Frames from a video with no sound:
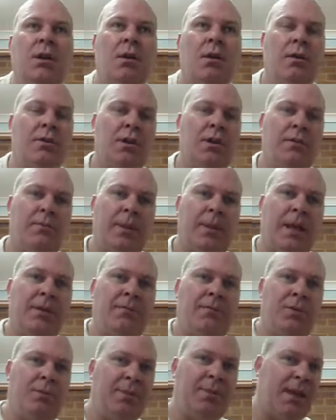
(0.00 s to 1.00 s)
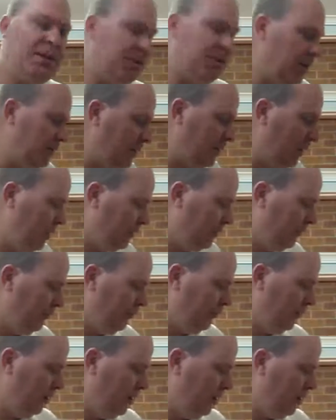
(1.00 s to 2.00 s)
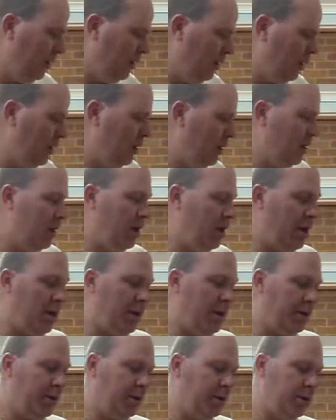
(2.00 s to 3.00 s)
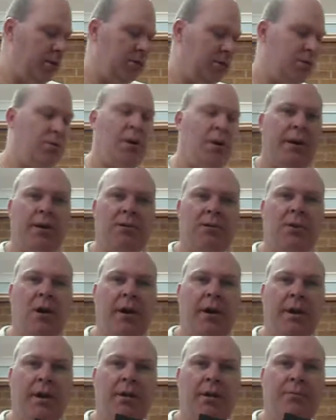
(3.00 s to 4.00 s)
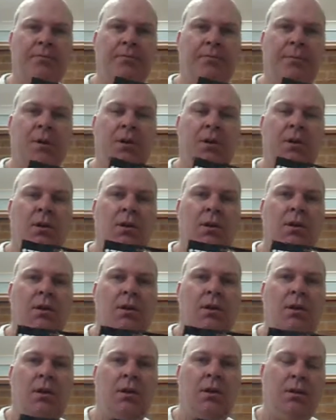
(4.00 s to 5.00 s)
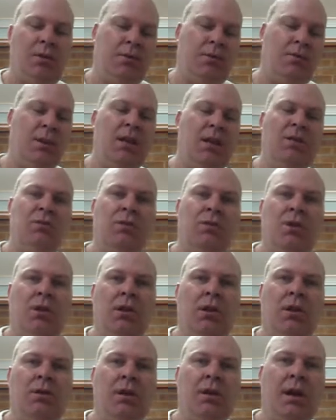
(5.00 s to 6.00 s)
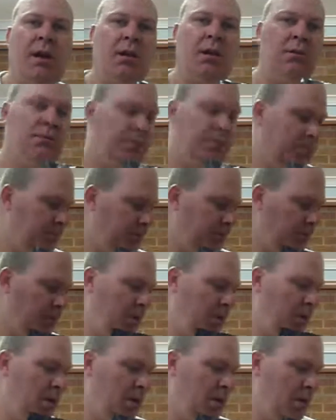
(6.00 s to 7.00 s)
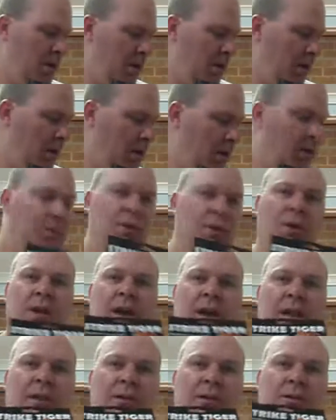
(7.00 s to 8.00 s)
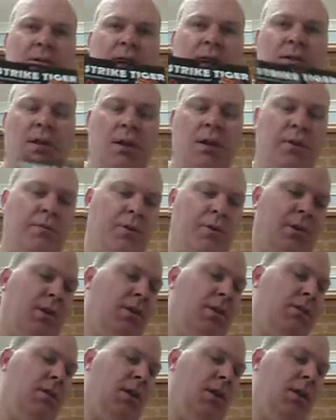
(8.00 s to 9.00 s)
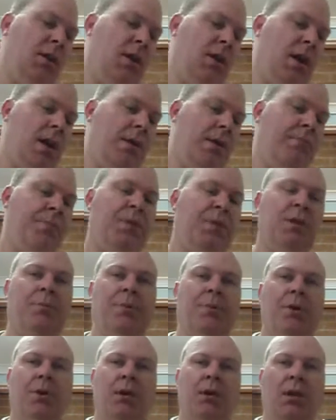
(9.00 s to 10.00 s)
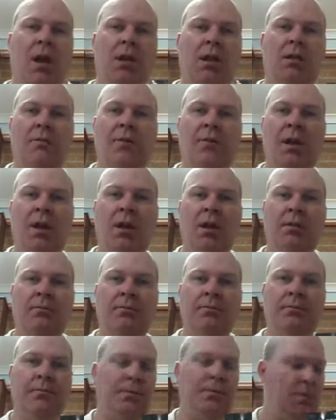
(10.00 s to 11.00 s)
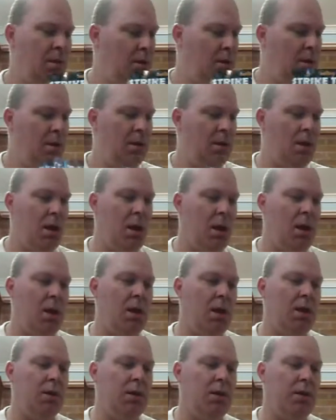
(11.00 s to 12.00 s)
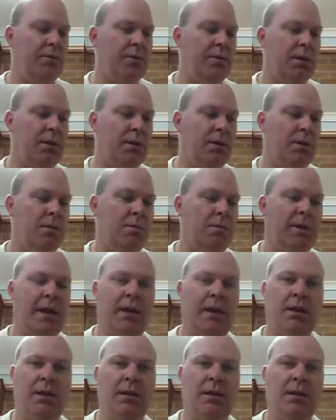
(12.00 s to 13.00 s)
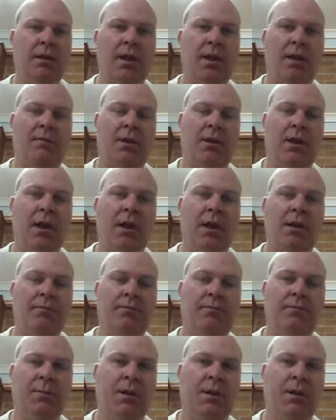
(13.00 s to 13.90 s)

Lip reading: I've got a few plastics here. I've got the Strike Tiger 3-inch curly tail in a few colours. I've got the pearl olive here, and I've got the black caviar